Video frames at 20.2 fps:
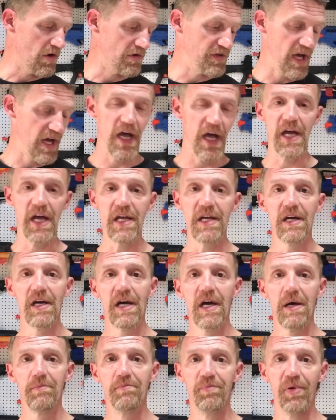all day.
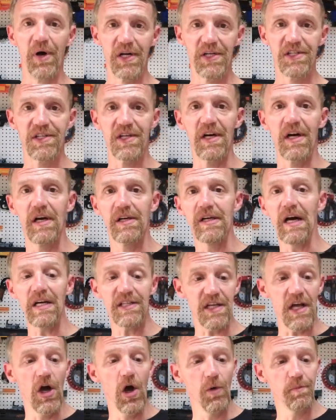But uh,
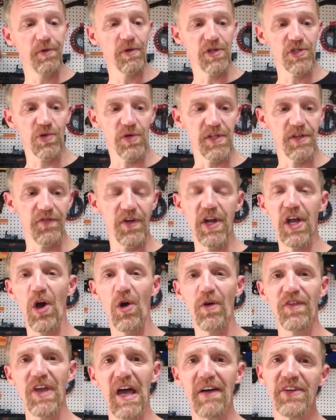guys, I hope you enjoyed the
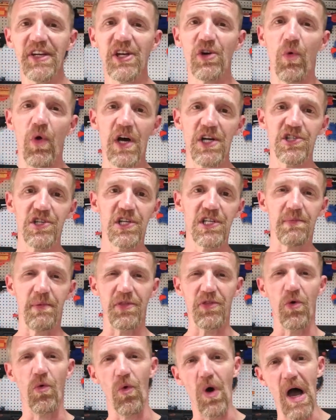video. If you have any questions
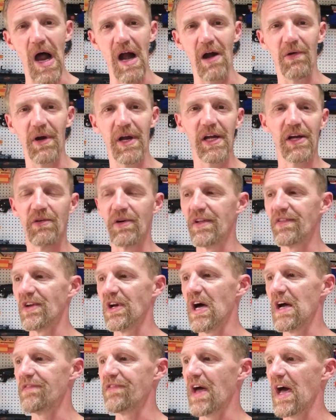about the wiring or
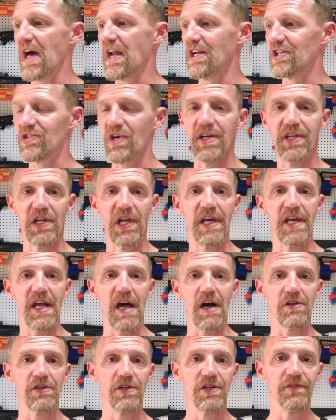anything like that, I tried to lay it
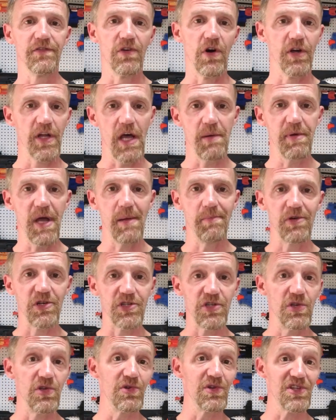out good on that paper
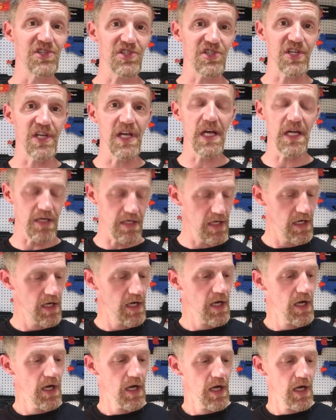so you could see it.
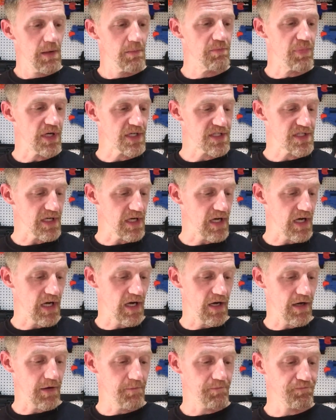But
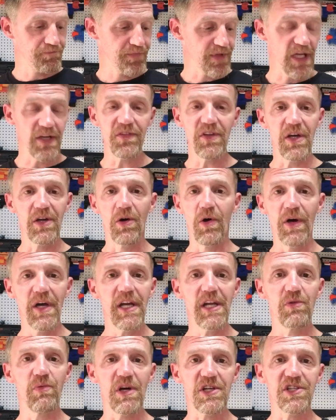uh, you know,
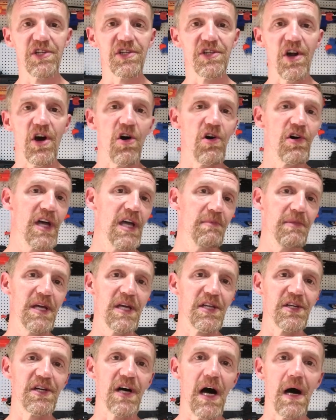any questions at all, hit me
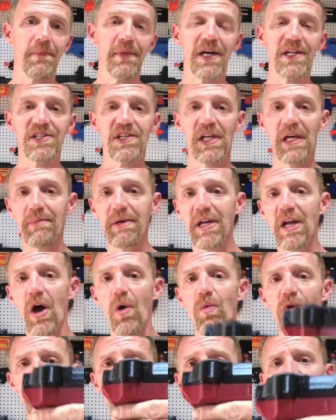in the comments. Let me
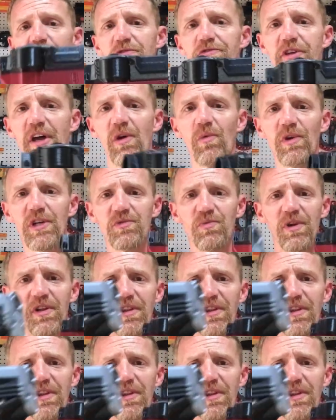know what you think. Which